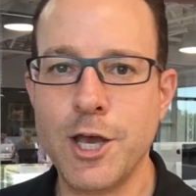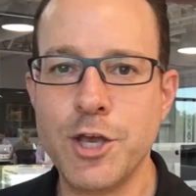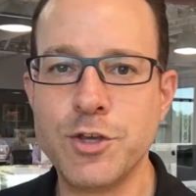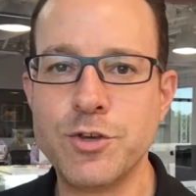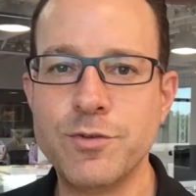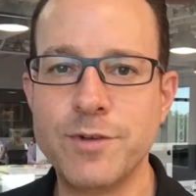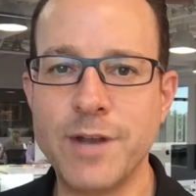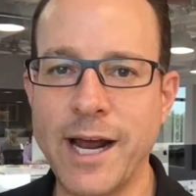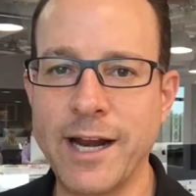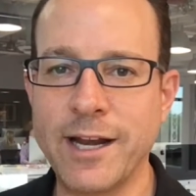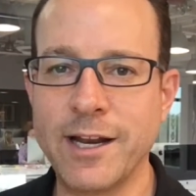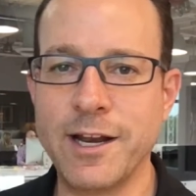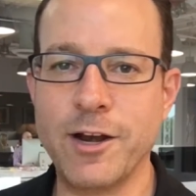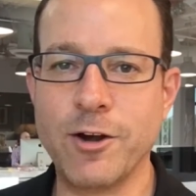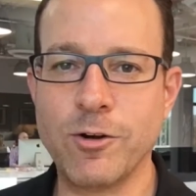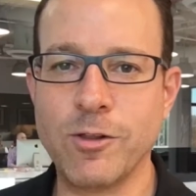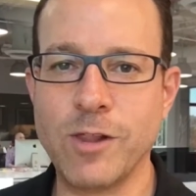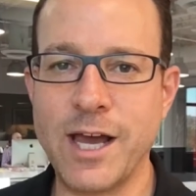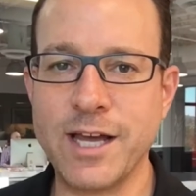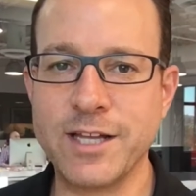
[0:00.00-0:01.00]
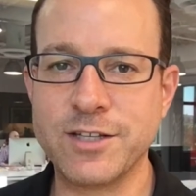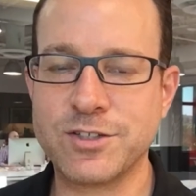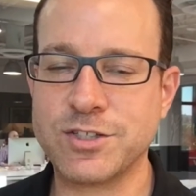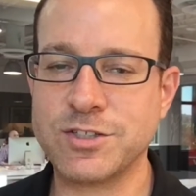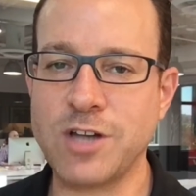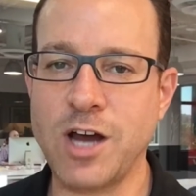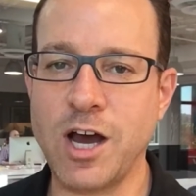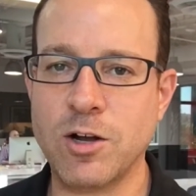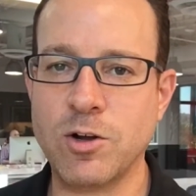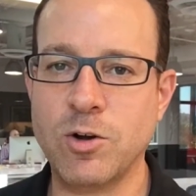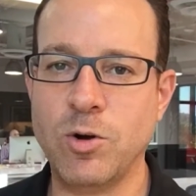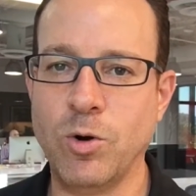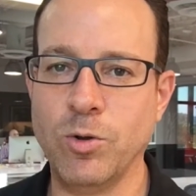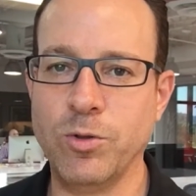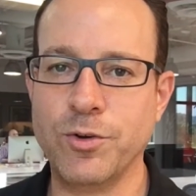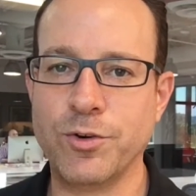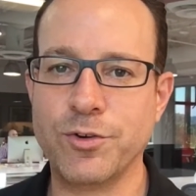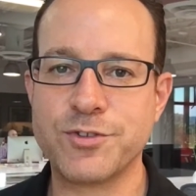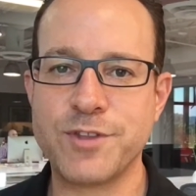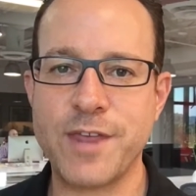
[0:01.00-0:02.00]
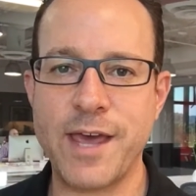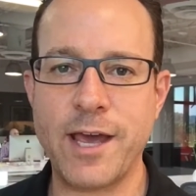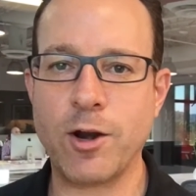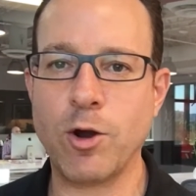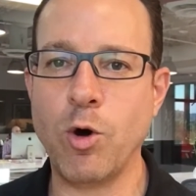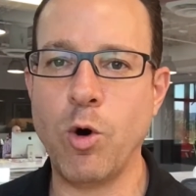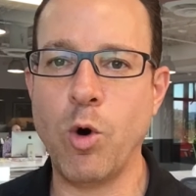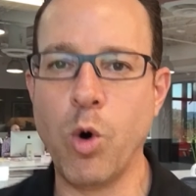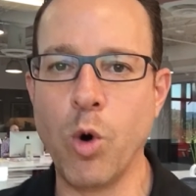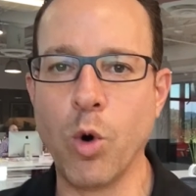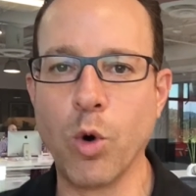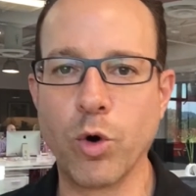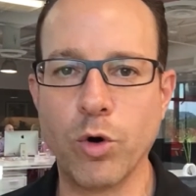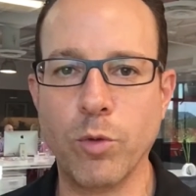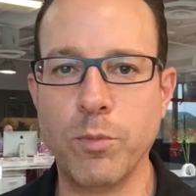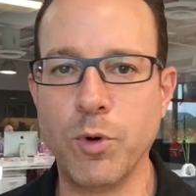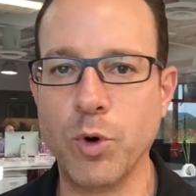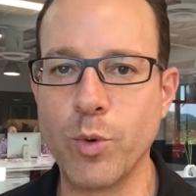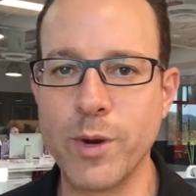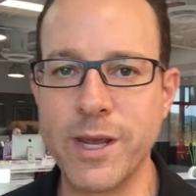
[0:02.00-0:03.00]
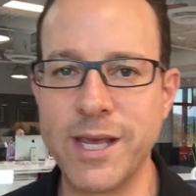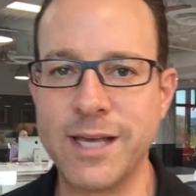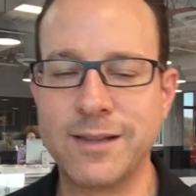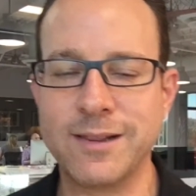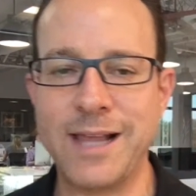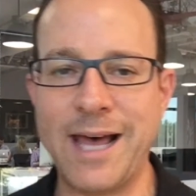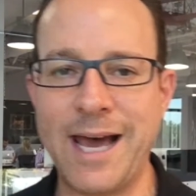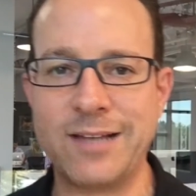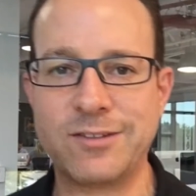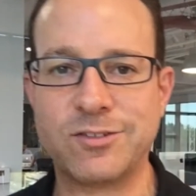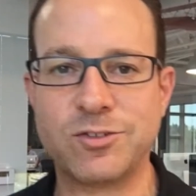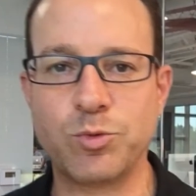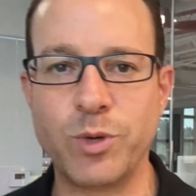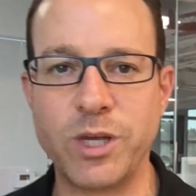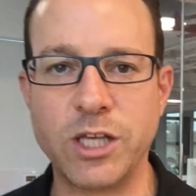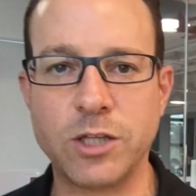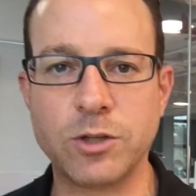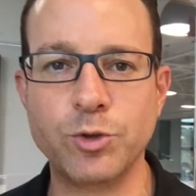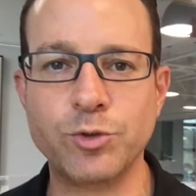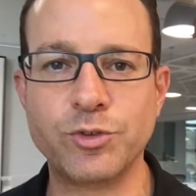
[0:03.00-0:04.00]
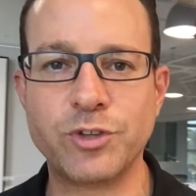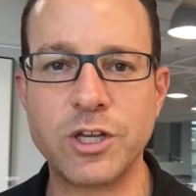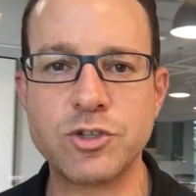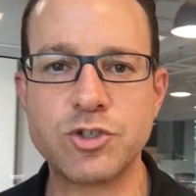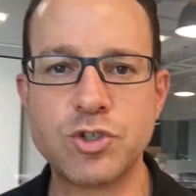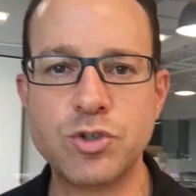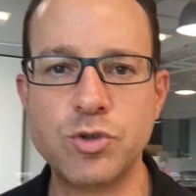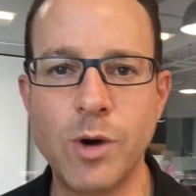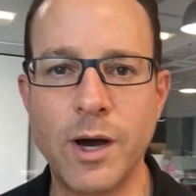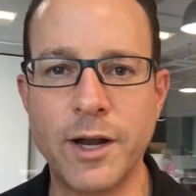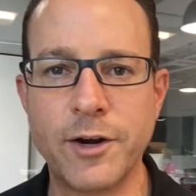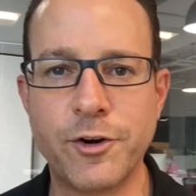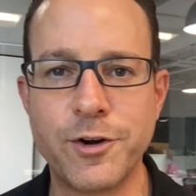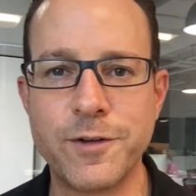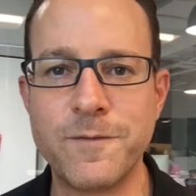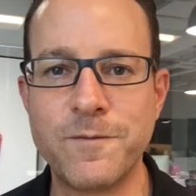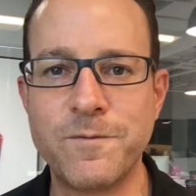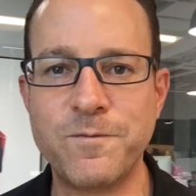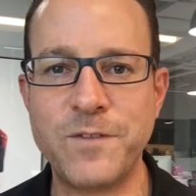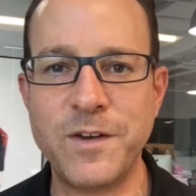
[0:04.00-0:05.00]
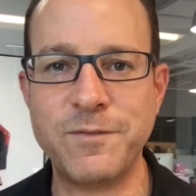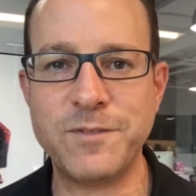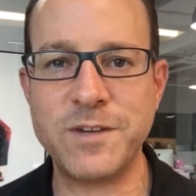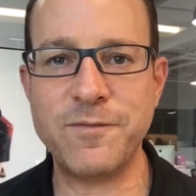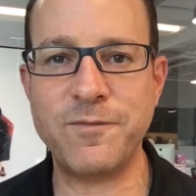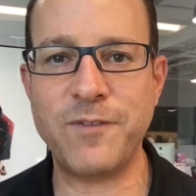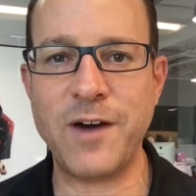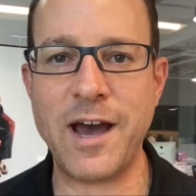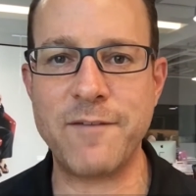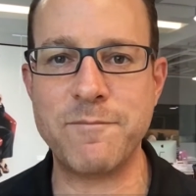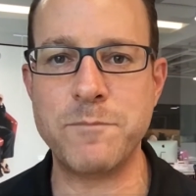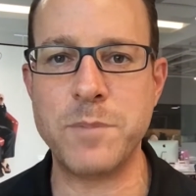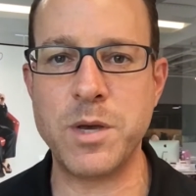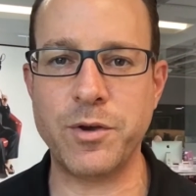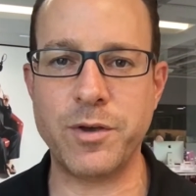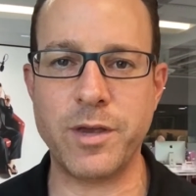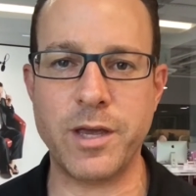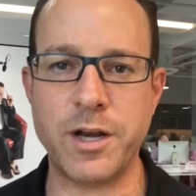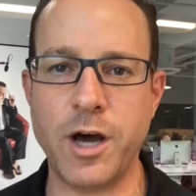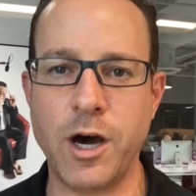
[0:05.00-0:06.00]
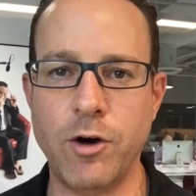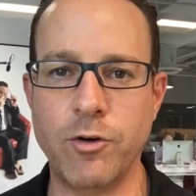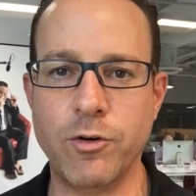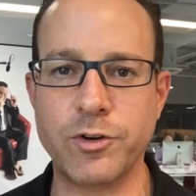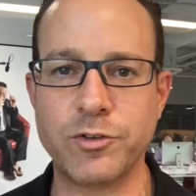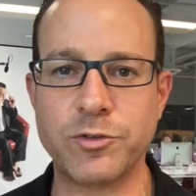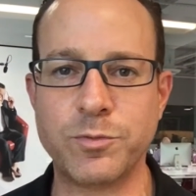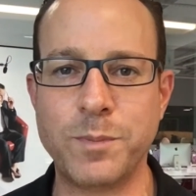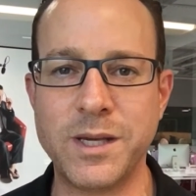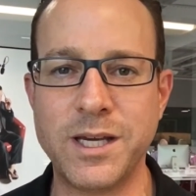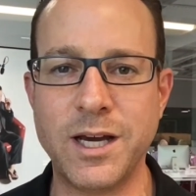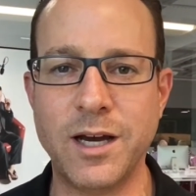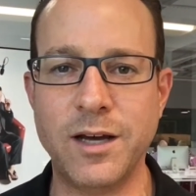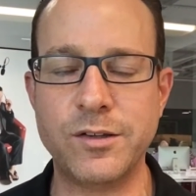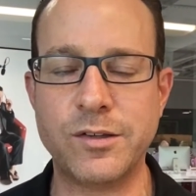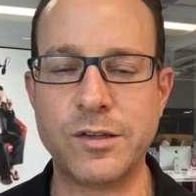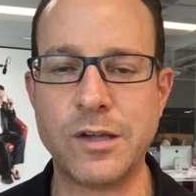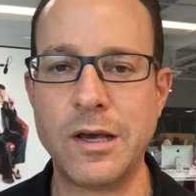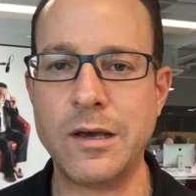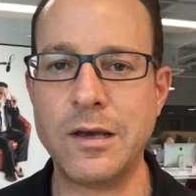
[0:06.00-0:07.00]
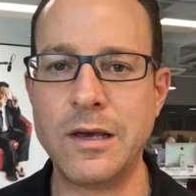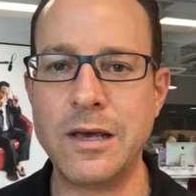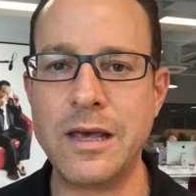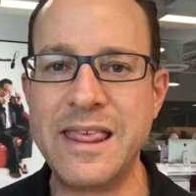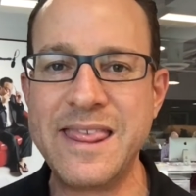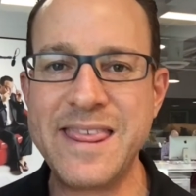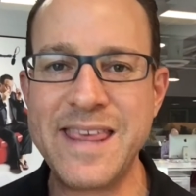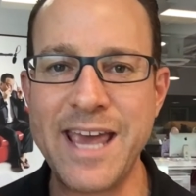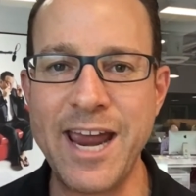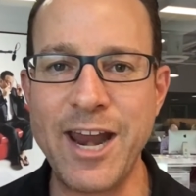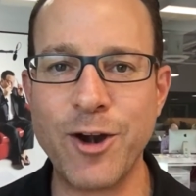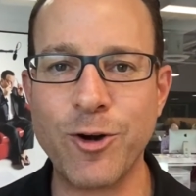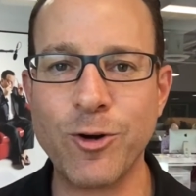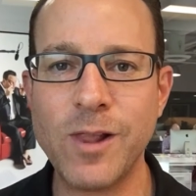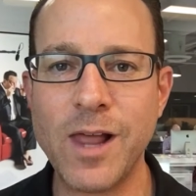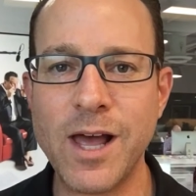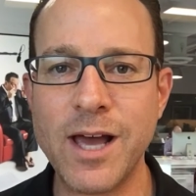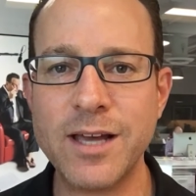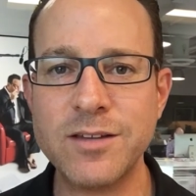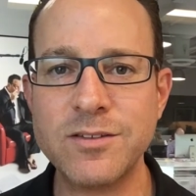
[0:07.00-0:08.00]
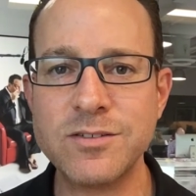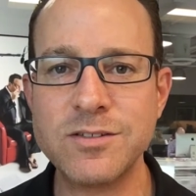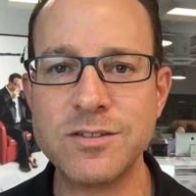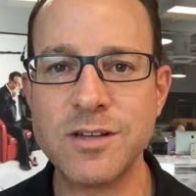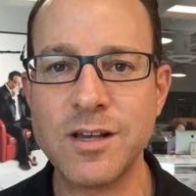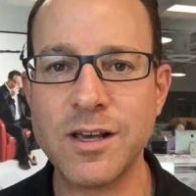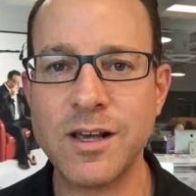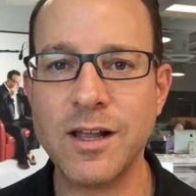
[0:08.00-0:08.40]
United Airlines stockholders, they had a horrible week last week, losing $255 million because the airlines